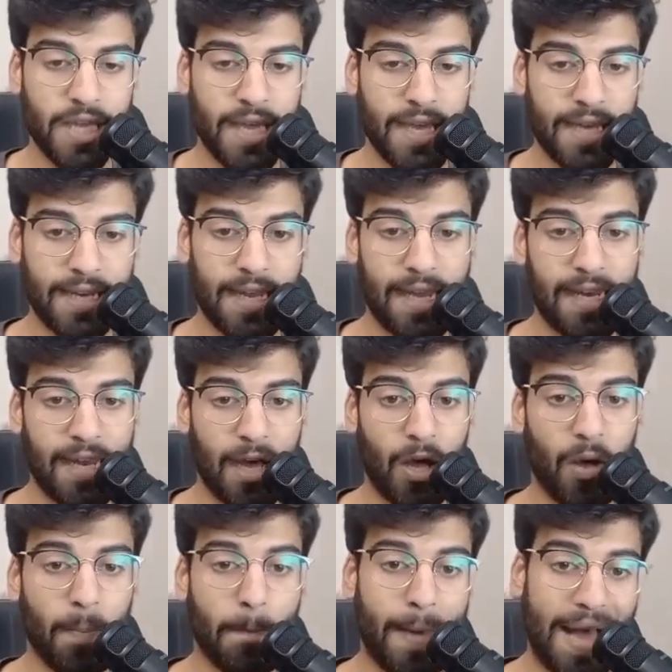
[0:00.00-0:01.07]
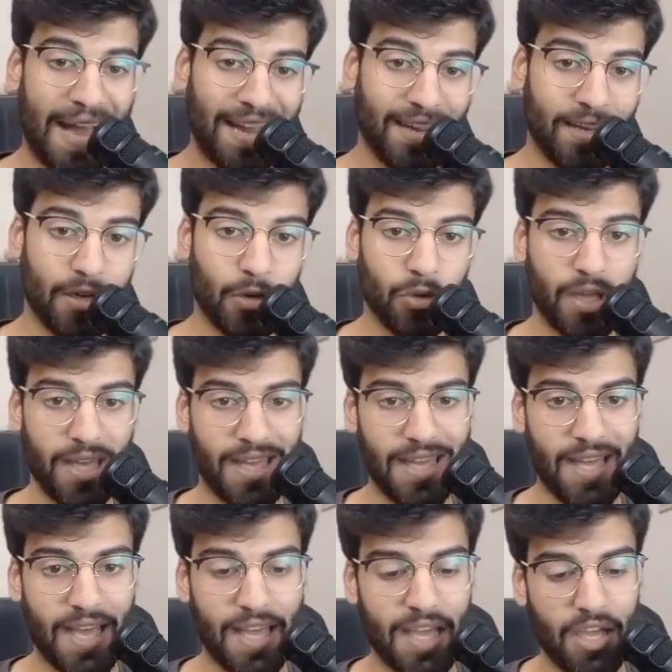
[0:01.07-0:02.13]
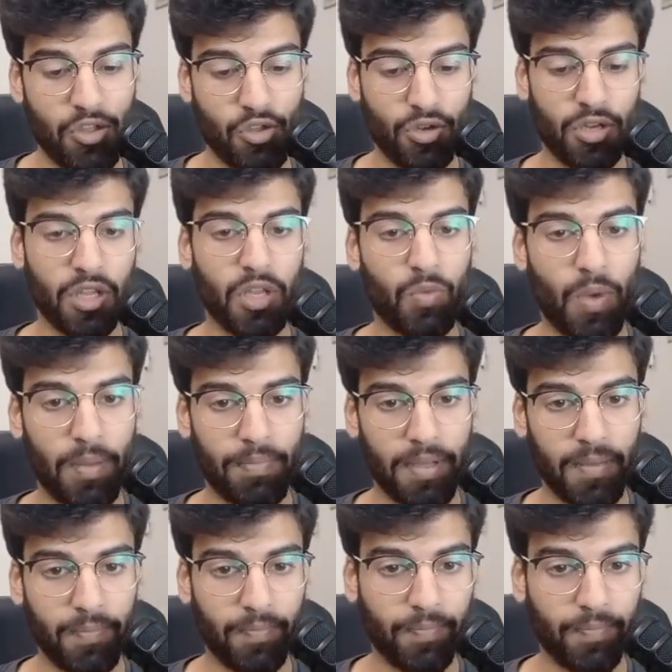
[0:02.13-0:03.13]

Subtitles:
data back to the AI agent in Vapi.